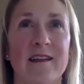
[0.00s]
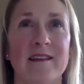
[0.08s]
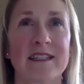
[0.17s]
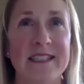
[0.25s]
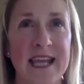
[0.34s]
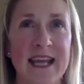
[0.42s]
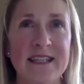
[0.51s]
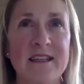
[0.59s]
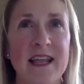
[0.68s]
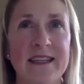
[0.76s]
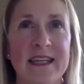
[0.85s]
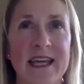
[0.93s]
The tassel
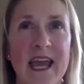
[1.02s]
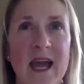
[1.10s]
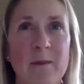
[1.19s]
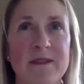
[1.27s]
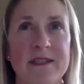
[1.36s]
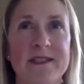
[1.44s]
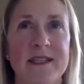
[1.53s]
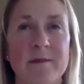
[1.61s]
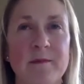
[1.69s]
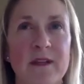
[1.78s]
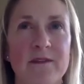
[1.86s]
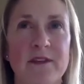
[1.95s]
on the cap is a
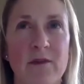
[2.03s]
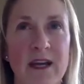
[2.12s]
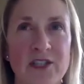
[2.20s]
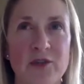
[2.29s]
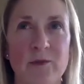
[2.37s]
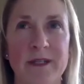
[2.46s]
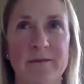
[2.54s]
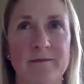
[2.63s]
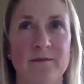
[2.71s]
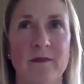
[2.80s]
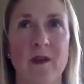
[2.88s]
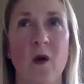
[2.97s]
symbol of the graduate.
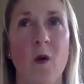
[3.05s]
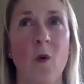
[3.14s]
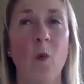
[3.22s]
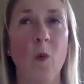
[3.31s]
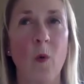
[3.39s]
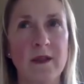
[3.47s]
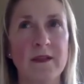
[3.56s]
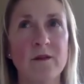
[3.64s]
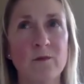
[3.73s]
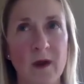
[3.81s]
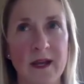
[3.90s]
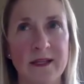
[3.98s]
Worn on the
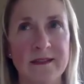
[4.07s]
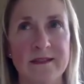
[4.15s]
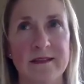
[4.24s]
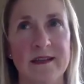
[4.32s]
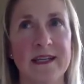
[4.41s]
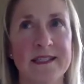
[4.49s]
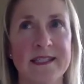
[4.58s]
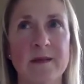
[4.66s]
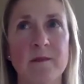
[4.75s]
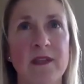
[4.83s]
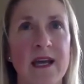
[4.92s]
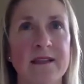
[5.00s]
right, it
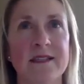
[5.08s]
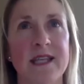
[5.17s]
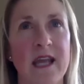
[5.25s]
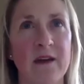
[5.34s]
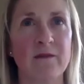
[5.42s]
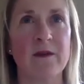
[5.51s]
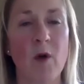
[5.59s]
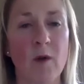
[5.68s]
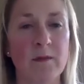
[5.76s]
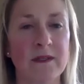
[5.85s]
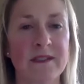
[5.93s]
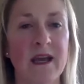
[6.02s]
symbolizes every
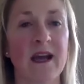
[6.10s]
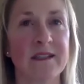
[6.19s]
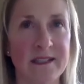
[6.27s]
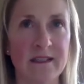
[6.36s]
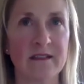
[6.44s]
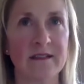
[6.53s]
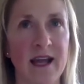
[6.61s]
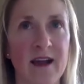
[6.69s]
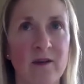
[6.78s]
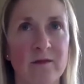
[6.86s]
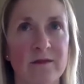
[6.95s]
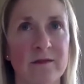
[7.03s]
moment until
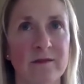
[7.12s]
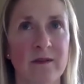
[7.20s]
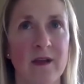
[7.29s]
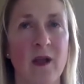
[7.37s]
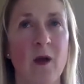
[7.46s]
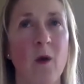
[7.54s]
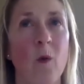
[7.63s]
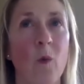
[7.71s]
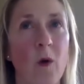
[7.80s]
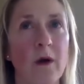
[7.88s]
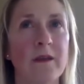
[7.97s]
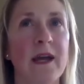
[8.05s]
now.
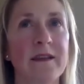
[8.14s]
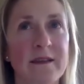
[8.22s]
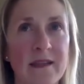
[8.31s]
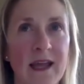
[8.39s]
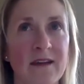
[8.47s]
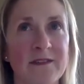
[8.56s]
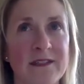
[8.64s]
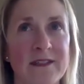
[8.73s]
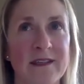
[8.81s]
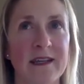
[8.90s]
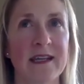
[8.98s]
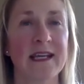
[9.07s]
Worn on the left,
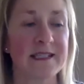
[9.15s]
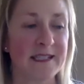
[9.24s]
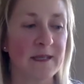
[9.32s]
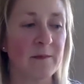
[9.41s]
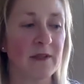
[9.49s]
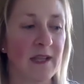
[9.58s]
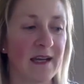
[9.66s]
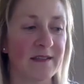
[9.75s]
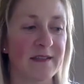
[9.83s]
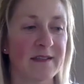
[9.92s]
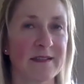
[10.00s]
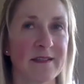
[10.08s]
it
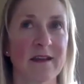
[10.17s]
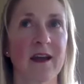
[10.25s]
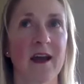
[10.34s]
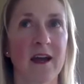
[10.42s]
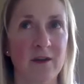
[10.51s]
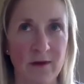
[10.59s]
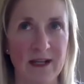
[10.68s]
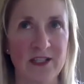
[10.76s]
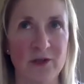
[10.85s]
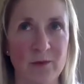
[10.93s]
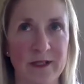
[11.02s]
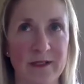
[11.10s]
symbolizes a
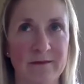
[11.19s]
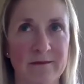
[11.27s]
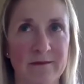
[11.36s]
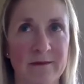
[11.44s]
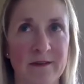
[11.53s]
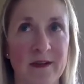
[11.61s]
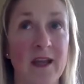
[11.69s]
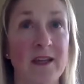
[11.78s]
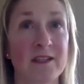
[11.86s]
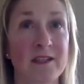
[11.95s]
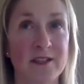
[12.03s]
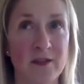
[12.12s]
graduate.
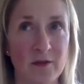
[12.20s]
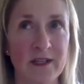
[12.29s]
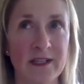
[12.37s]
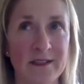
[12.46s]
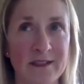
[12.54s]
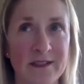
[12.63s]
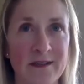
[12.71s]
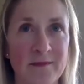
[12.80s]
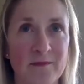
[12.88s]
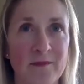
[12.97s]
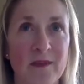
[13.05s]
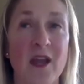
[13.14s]
Students,
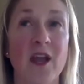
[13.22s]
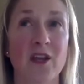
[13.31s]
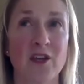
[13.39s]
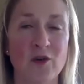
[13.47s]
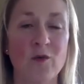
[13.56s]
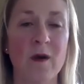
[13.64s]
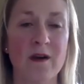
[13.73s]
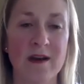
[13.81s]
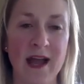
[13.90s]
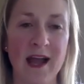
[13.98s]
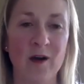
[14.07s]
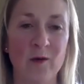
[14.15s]
you are
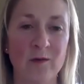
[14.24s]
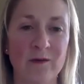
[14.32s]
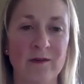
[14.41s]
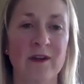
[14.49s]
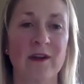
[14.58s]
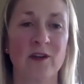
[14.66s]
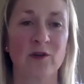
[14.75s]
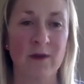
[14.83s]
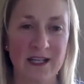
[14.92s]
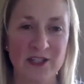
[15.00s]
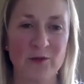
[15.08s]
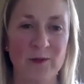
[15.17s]
now
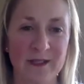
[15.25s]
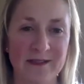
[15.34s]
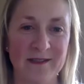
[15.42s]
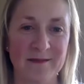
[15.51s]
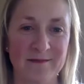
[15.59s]
graduates.